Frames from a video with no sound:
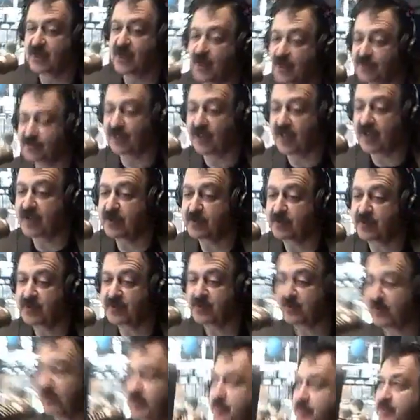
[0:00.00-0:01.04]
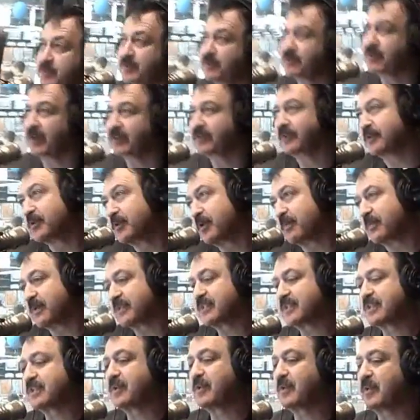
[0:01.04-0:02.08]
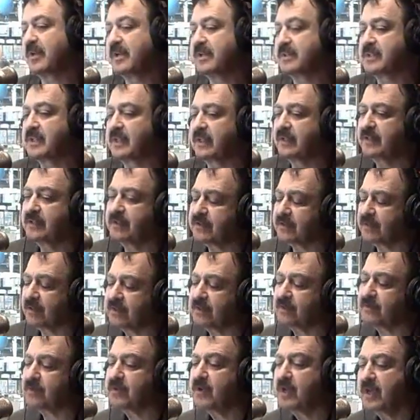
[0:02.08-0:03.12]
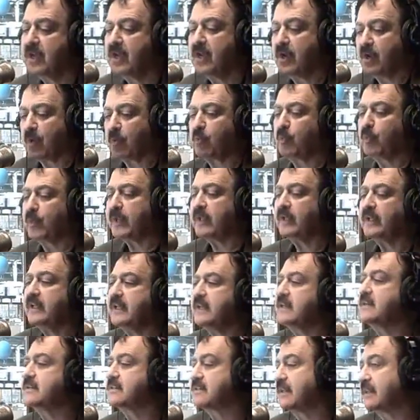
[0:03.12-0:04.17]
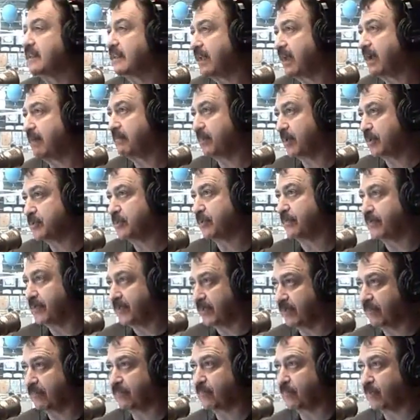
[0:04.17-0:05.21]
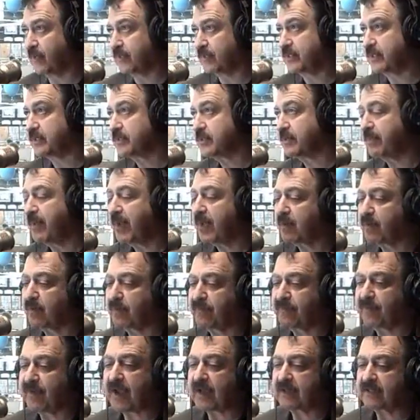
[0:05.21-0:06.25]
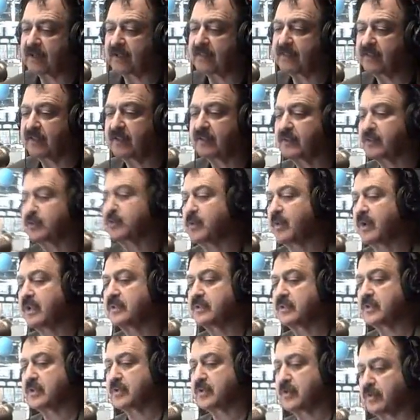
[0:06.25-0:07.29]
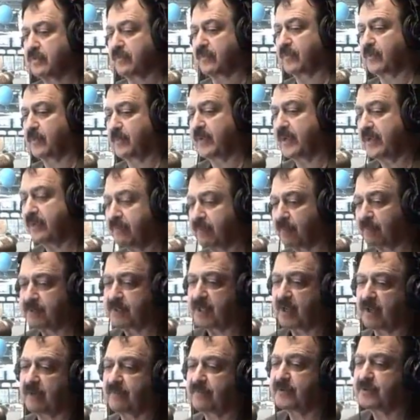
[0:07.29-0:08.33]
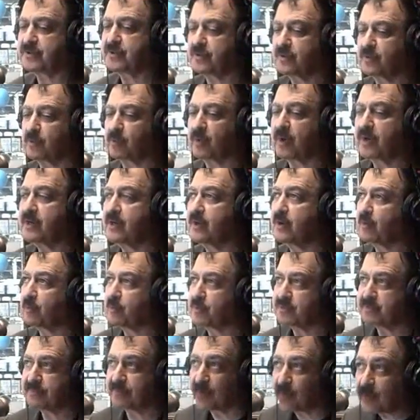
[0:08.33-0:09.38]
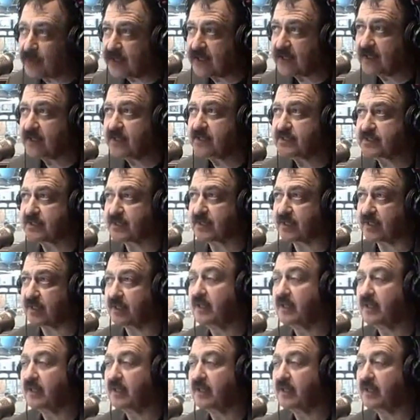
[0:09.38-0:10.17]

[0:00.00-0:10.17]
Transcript: unlike when you're a news director. No, but seriously, there really isn't that much of a difference. As a matter of fact, I think the transition for me from television to radio was very easy,